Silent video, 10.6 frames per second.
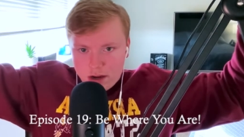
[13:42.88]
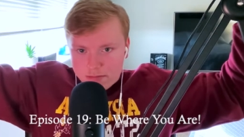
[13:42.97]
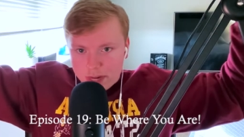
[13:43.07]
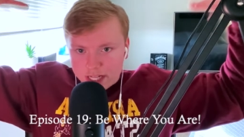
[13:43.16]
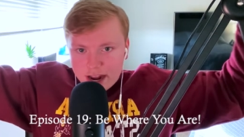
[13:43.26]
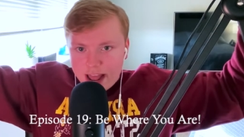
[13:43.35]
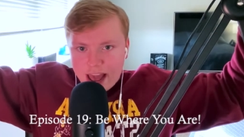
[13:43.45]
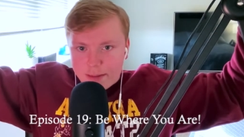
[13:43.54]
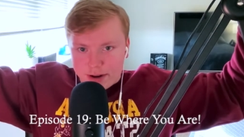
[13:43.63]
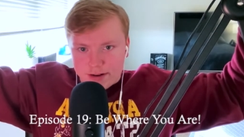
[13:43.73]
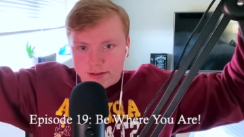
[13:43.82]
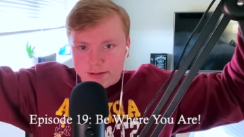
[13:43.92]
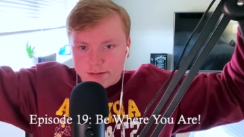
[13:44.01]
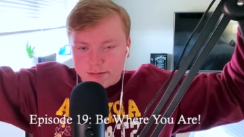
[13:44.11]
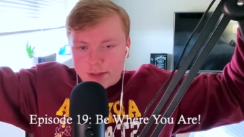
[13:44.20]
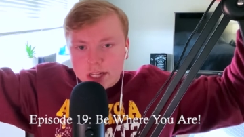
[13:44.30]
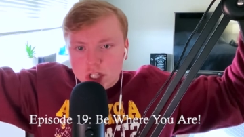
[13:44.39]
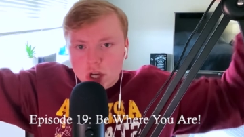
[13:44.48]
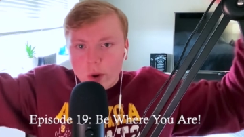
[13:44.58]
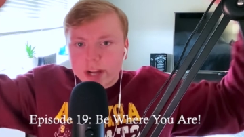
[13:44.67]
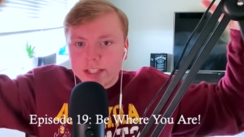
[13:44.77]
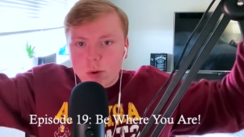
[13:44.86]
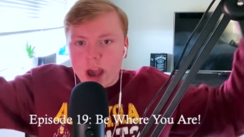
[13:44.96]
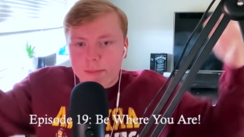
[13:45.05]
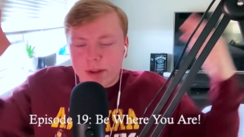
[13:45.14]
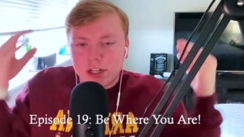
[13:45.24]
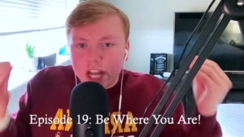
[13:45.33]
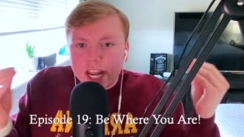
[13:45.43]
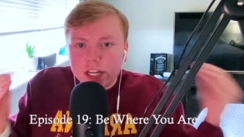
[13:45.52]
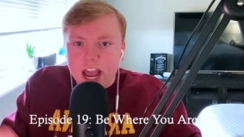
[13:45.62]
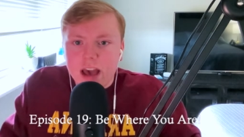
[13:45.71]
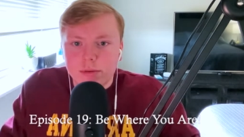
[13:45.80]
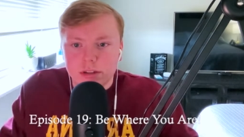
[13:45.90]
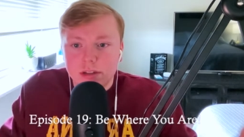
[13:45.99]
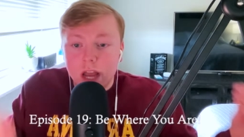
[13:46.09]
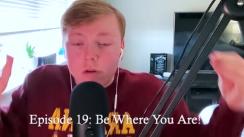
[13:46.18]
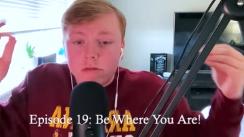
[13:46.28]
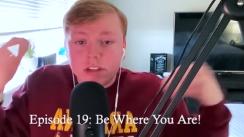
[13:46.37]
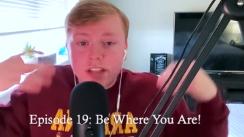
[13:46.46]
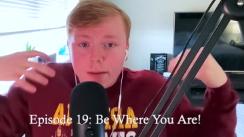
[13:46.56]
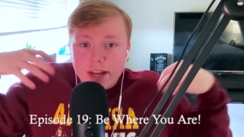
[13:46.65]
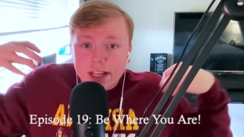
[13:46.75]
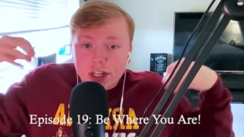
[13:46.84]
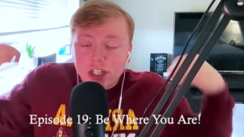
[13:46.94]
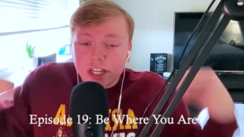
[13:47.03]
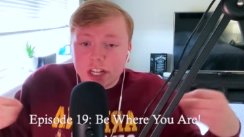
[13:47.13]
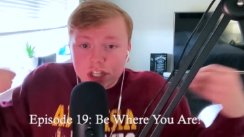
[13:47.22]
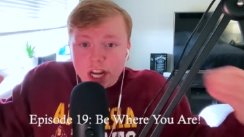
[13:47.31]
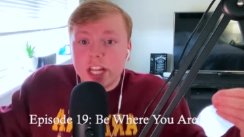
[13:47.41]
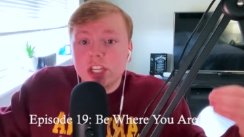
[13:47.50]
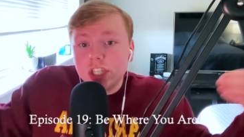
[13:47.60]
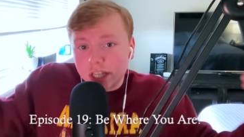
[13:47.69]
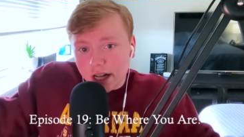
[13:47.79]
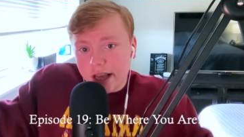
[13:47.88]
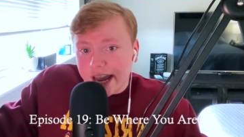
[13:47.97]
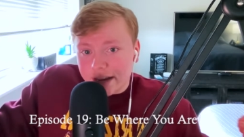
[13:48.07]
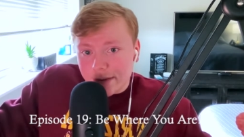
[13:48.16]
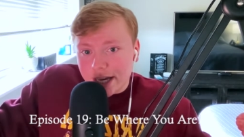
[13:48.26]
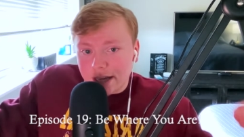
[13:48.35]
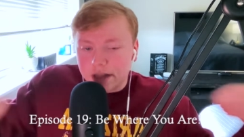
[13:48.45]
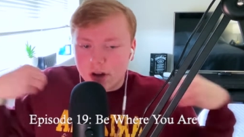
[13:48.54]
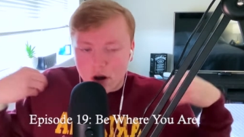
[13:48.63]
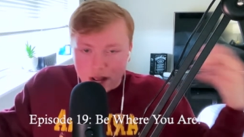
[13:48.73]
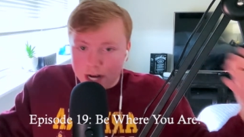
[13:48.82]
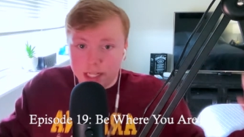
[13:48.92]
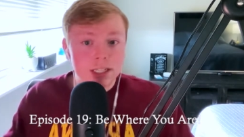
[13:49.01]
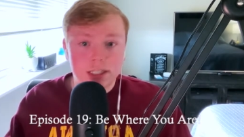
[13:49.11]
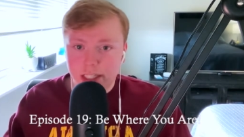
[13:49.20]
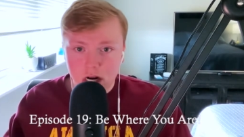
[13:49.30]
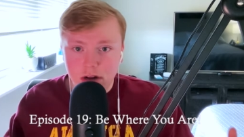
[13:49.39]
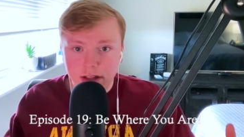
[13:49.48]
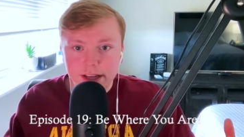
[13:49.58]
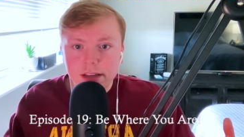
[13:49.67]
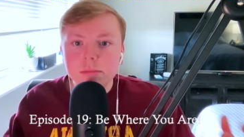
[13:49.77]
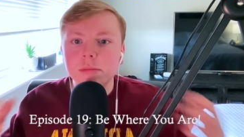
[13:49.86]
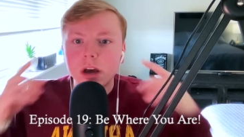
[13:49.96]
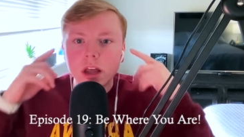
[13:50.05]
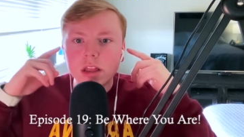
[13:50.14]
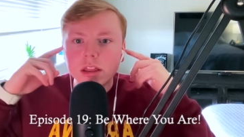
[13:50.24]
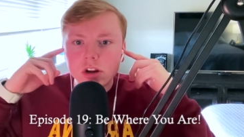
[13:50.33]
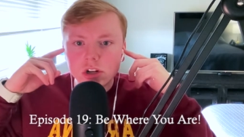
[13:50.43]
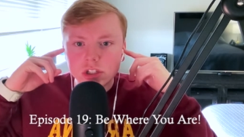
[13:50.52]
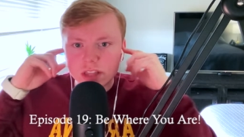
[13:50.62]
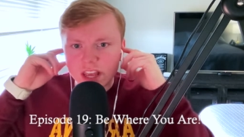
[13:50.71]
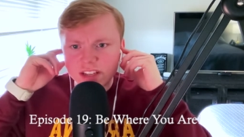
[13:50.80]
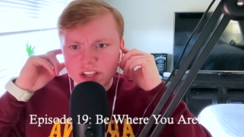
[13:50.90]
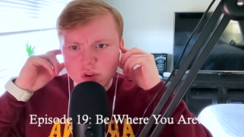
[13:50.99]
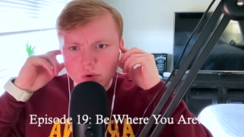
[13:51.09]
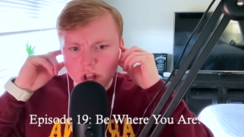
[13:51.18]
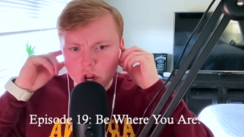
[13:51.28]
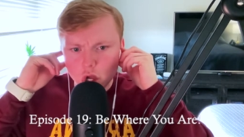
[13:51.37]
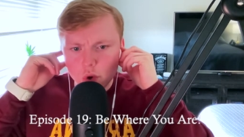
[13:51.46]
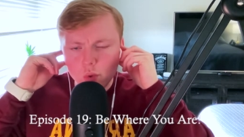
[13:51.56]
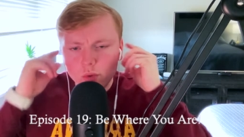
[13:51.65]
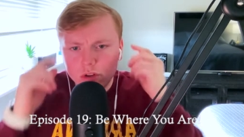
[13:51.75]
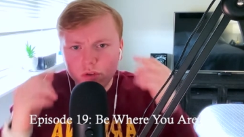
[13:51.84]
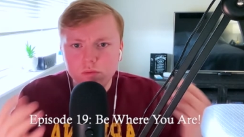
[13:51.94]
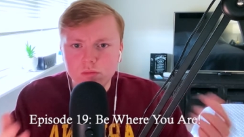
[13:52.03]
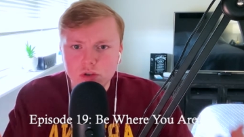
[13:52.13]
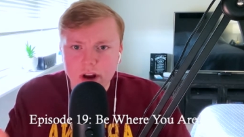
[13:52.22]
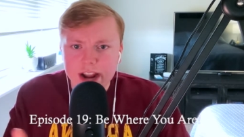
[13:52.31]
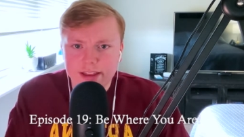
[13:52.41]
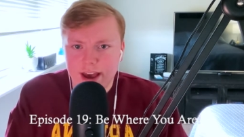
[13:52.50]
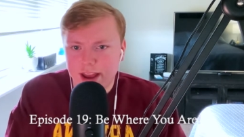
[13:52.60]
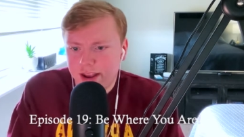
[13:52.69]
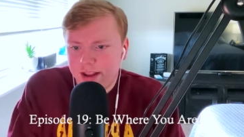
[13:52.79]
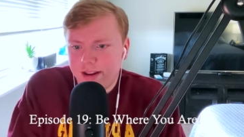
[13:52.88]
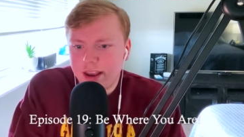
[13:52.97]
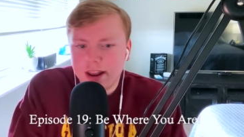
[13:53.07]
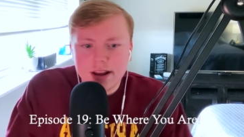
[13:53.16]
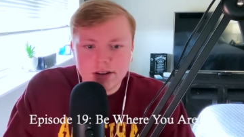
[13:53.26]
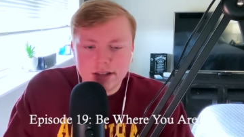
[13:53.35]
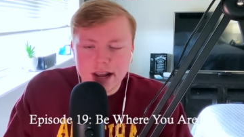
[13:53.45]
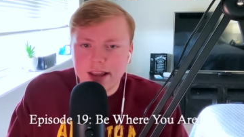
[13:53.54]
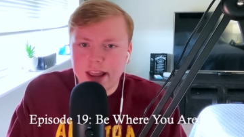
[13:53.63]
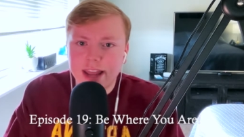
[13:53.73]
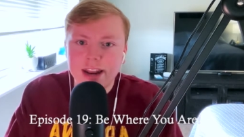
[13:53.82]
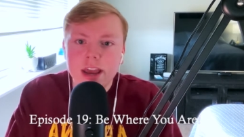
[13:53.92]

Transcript: It's going to happen. It's going to happen. Change happens. Now, does that mean that she's going to change? She's going to like me? No, not necessarily. But there's things that you can do to track that and and understand that. And